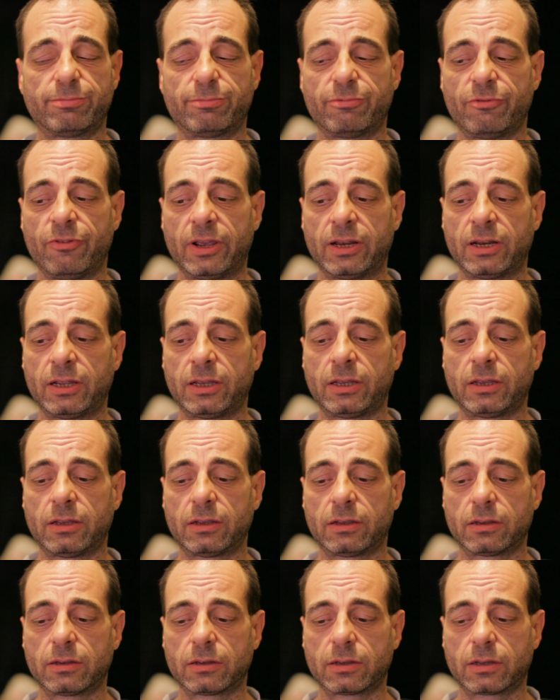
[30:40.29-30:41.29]
really,
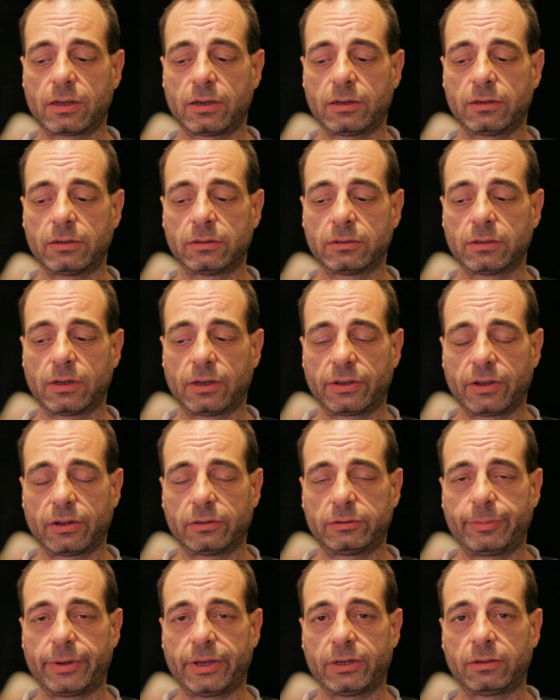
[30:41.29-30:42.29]
kinda. I go
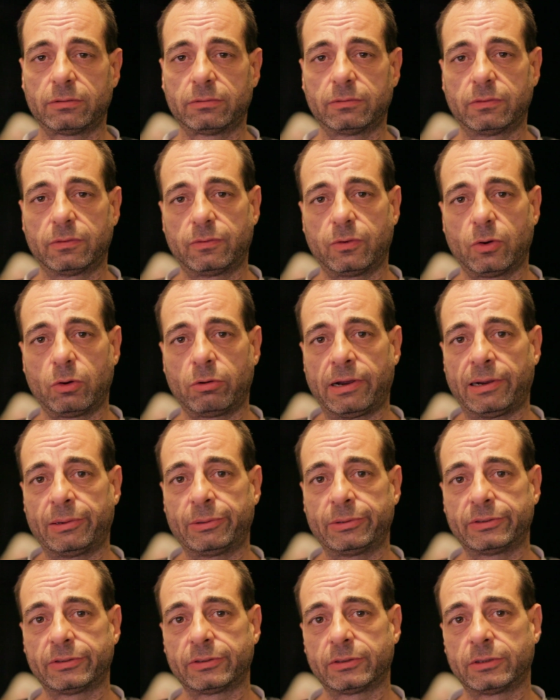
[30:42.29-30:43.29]
to bed 4
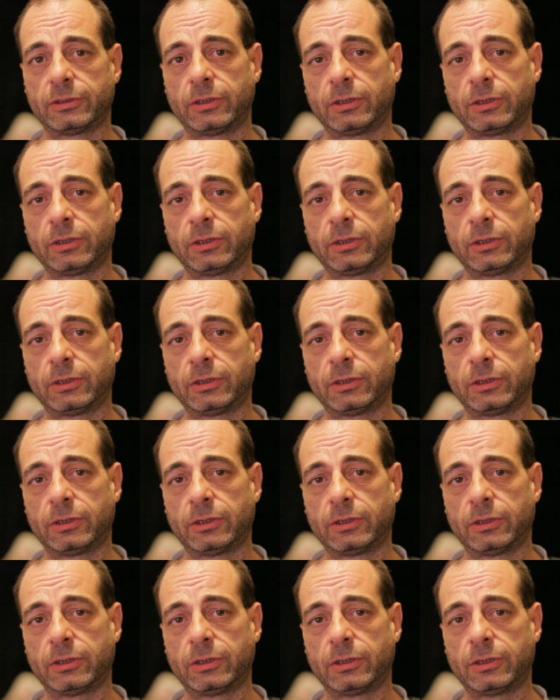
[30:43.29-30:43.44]
hours,